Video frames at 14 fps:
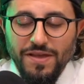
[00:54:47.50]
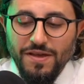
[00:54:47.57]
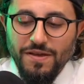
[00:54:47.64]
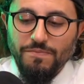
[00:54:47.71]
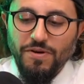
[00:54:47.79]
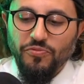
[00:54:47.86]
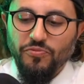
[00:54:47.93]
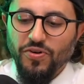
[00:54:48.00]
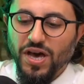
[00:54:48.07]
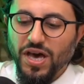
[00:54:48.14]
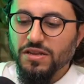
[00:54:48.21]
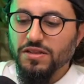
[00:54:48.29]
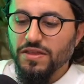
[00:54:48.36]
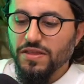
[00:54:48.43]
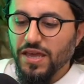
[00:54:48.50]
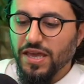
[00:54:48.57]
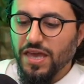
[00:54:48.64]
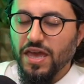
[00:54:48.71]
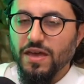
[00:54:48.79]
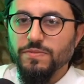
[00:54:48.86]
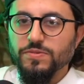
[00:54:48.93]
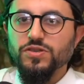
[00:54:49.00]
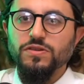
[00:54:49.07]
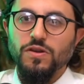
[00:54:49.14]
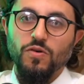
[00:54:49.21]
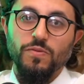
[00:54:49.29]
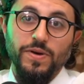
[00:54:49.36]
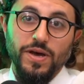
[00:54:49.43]
But finally, they came to
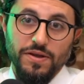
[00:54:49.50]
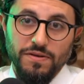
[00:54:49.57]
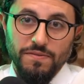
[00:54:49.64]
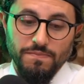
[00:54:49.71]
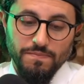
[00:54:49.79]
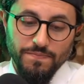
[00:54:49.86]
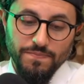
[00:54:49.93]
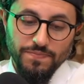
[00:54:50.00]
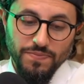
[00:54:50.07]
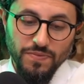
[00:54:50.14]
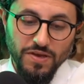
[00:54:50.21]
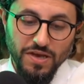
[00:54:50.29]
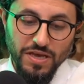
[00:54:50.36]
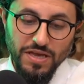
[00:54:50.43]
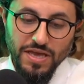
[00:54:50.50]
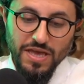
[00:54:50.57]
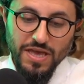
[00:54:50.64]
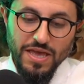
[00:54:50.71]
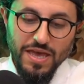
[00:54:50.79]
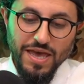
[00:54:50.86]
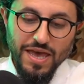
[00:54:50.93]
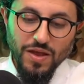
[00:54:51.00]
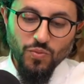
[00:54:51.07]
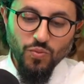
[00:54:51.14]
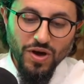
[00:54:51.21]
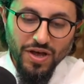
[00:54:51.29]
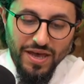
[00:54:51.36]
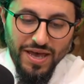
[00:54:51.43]
know about him. Okay? And
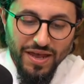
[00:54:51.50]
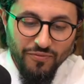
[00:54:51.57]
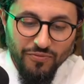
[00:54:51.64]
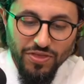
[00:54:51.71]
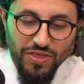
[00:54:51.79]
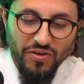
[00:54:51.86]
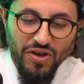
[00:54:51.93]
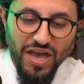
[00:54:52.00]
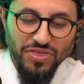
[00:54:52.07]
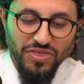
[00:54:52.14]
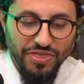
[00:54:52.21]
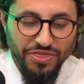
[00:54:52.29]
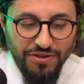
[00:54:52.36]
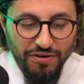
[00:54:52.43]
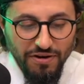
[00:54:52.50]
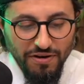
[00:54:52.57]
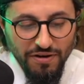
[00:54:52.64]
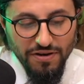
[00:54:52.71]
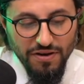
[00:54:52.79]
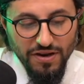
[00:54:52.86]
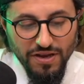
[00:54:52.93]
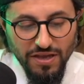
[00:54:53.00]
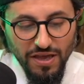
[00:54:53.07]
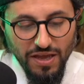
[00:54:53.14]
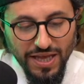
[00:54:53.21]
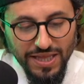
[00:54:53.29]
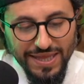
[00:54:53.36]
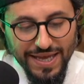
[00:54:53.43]
the third
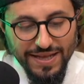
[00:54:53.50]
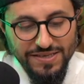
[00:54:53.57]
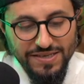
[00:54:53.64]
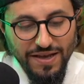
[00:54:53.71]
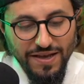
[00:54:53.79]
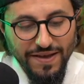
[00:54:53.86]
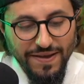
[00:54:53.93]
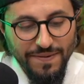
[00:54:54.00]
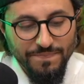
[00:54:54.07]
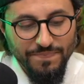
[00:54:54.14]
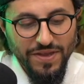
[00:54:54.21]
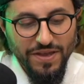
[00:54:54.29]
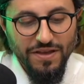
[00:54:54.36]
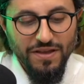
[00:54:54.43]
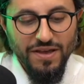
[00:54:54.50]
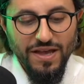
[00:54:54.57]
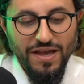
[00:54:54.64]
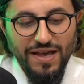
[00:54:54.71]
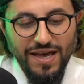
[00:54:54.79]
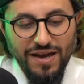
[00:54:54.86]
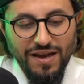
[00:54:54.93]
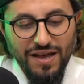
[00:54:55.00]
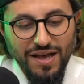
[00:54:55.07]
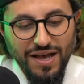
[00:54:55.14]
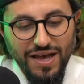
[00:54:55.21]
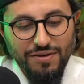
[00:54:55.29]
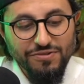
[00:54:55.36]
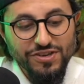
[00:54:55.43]
king at that time had a
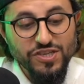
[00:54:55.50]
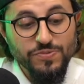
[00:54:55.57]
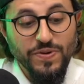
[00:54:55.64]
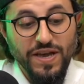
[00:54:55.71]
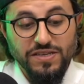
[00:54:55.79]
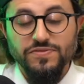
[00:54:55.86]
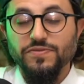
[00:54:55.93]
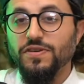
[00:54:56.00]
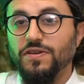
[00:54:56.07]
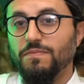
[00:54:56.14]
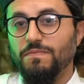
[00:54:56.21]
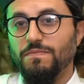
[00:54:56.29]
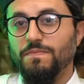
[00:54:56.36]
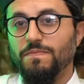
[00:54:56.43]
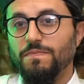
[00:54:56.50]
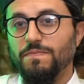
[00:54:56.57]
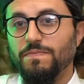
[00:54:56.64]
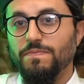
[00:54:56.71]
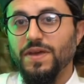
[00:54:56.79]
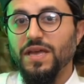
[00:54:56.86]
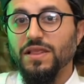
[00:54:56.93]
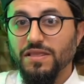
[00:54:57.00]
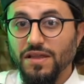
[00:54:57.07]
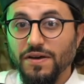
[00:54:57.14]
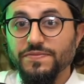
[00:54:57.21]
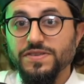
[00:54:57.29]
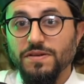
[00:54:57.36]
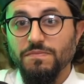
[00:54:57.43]
high respect for him and
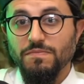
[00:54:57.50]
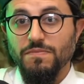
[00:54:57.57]
loved him